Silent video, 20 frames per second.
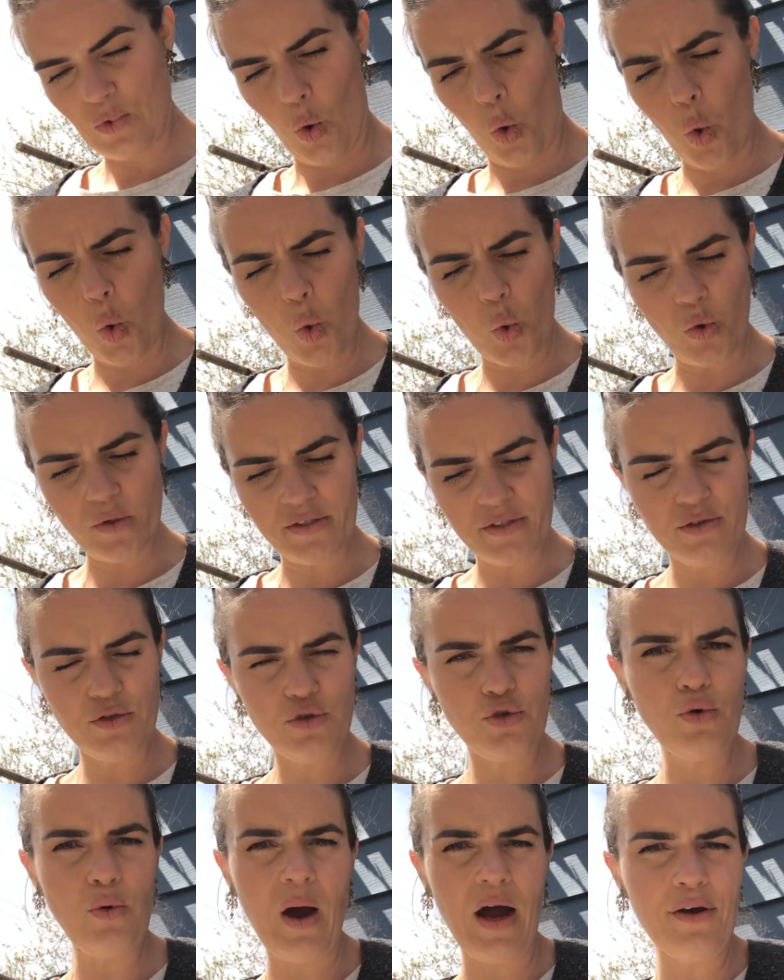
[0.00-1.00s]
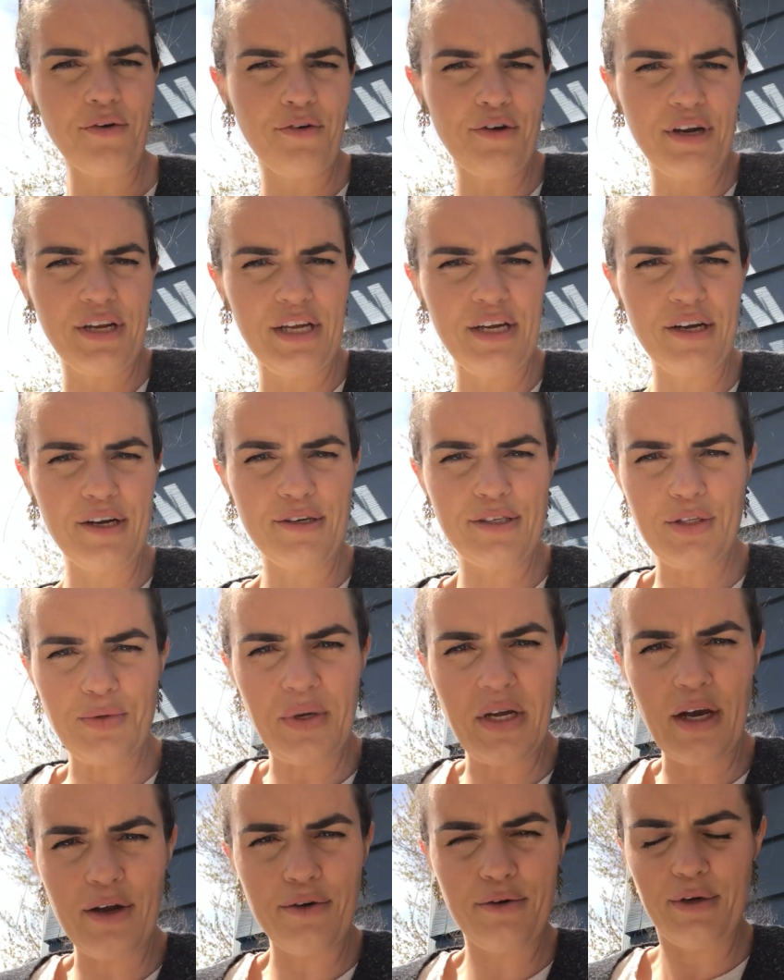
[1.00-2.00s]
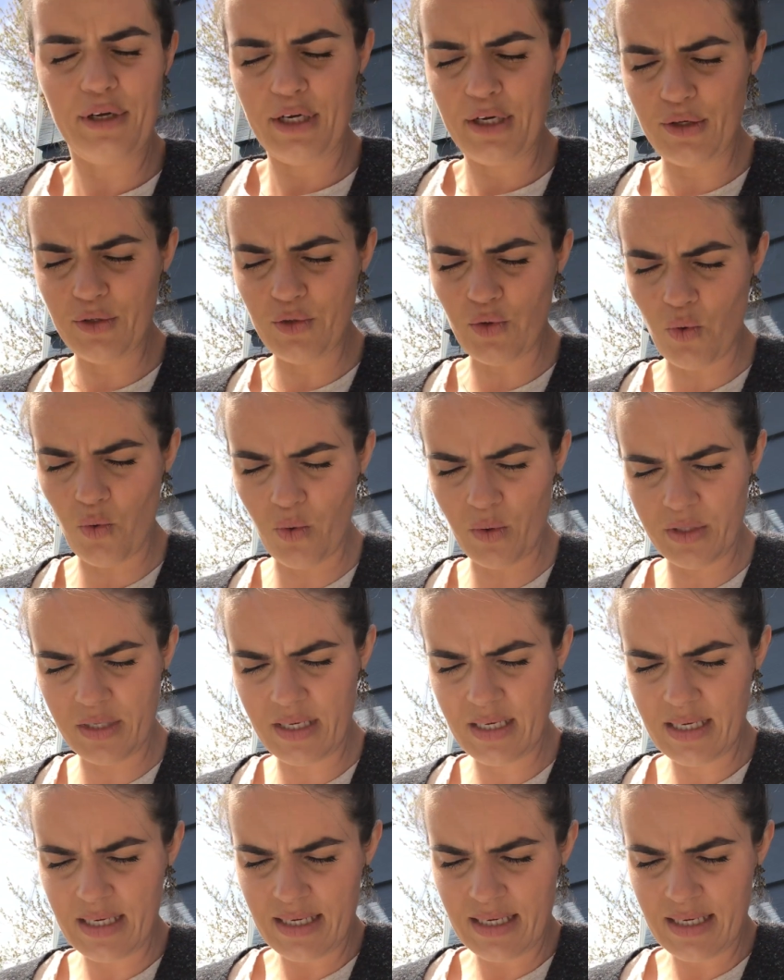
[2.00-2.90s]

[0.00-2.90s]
Old, 200 years, 300 years old.